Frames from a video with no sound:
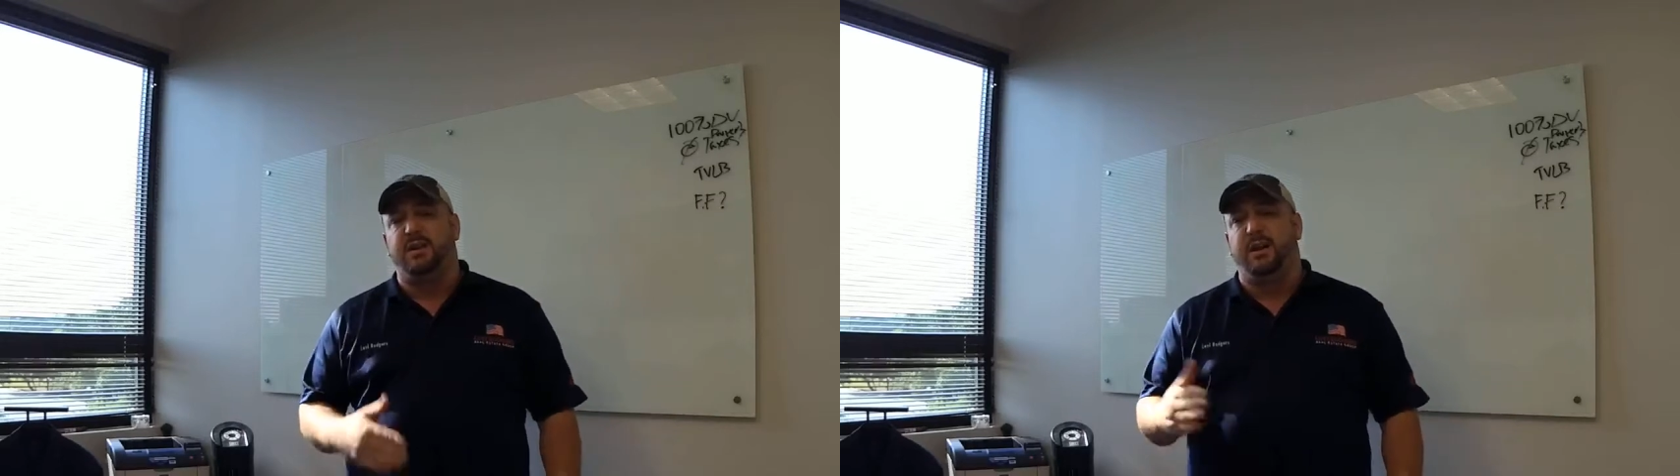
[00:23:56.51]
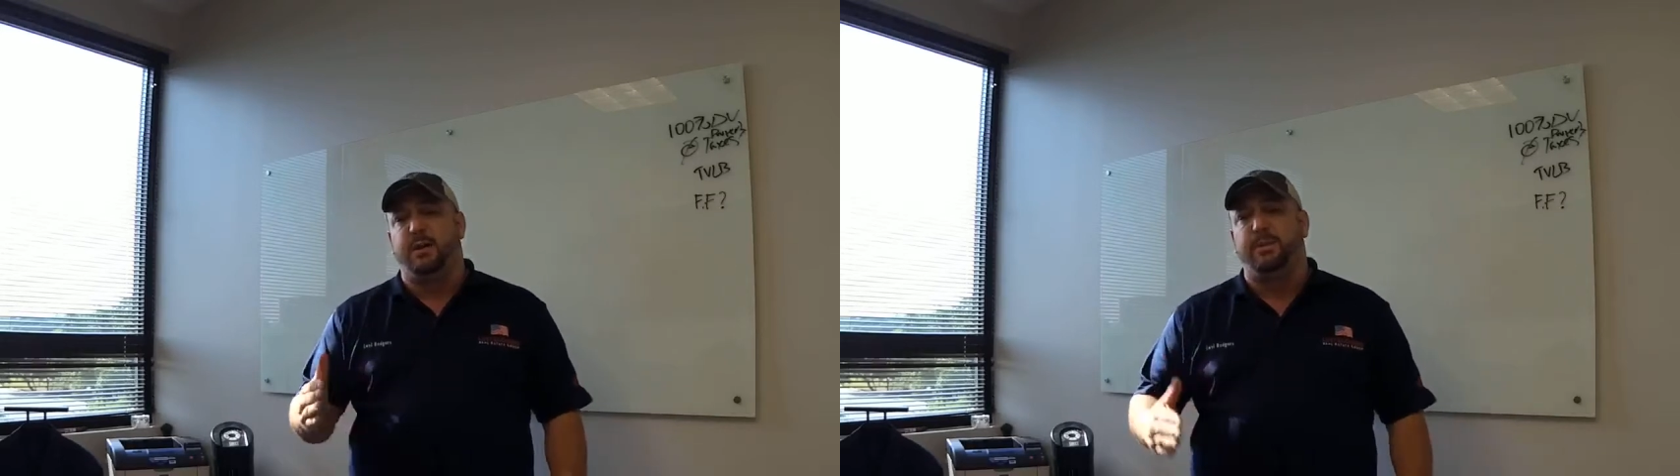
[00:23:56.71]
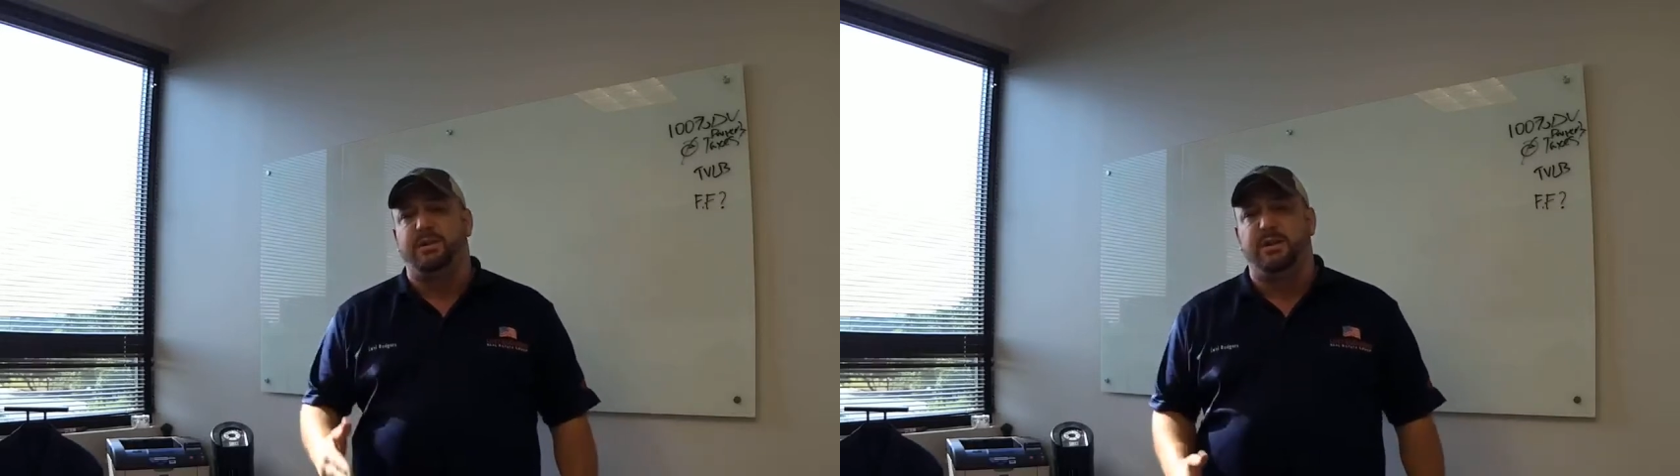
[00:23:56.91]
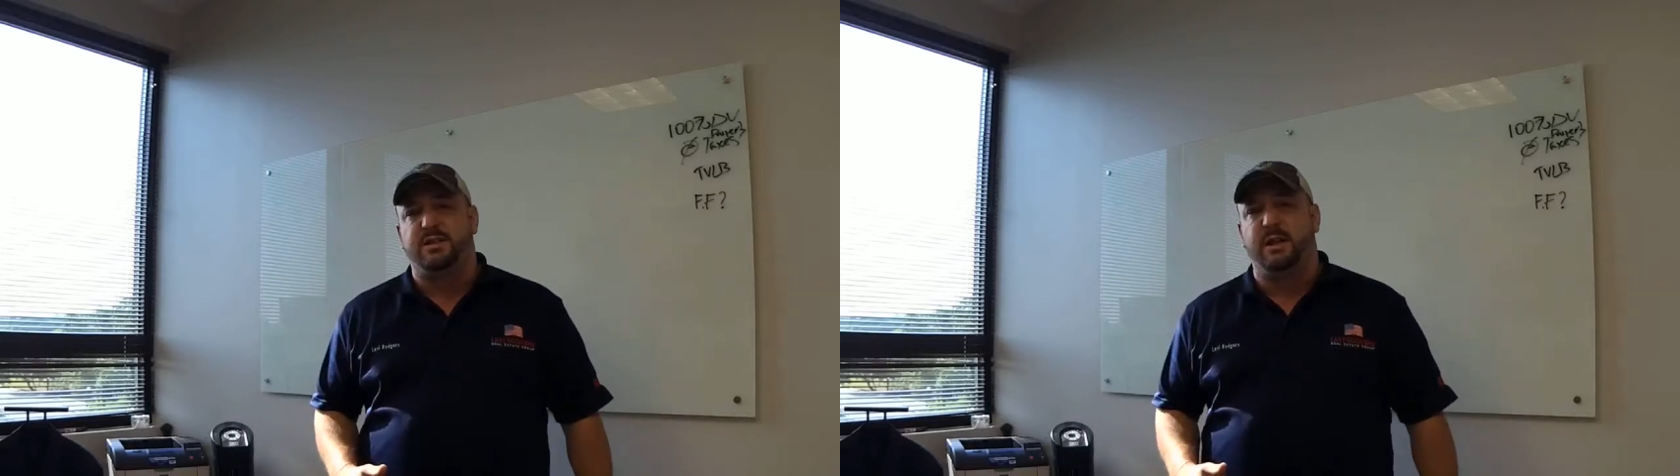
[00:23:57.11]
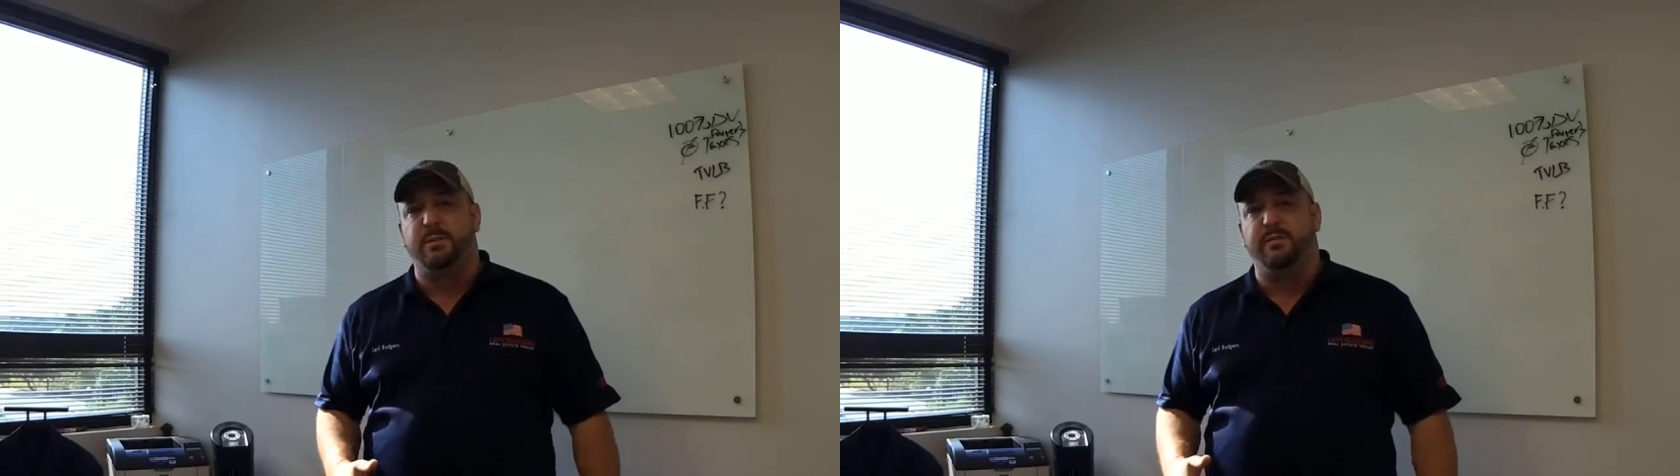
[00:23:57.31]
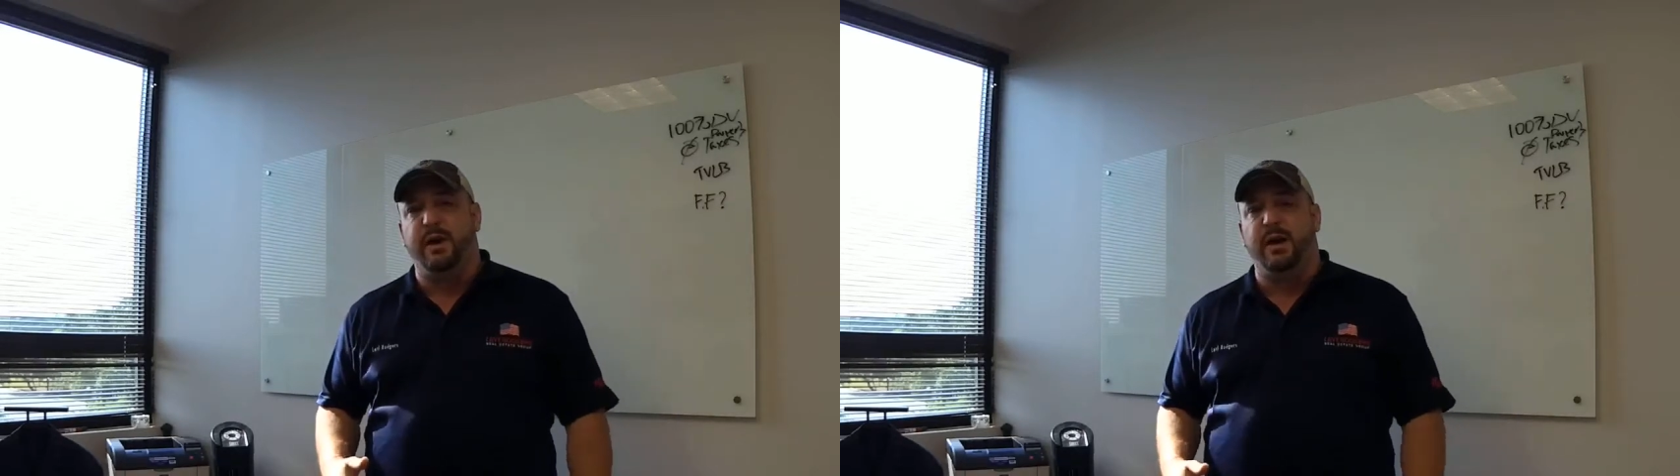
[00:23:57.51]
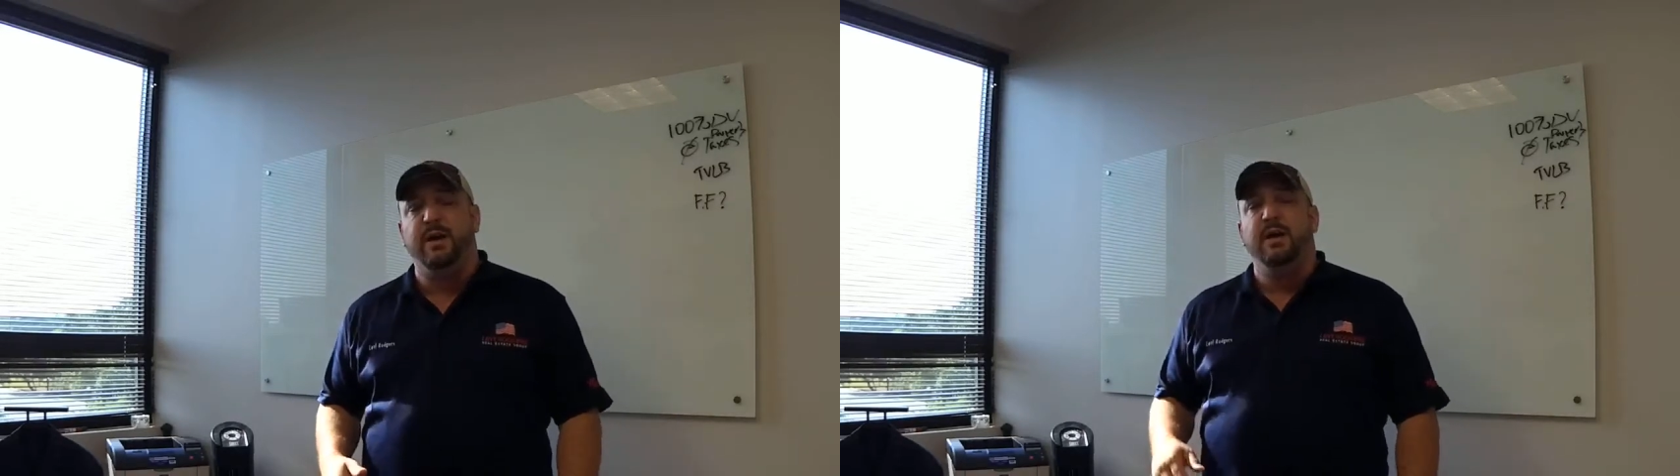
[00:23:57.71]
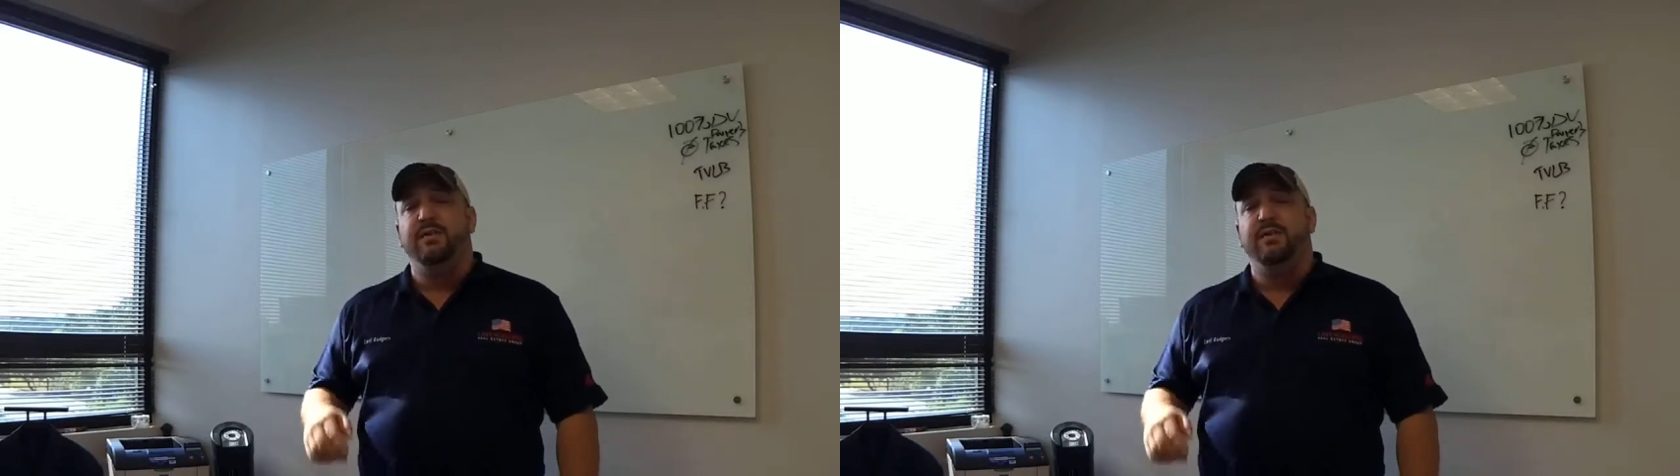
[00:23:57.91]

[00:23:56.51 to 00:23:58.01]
the 100% disabled vet.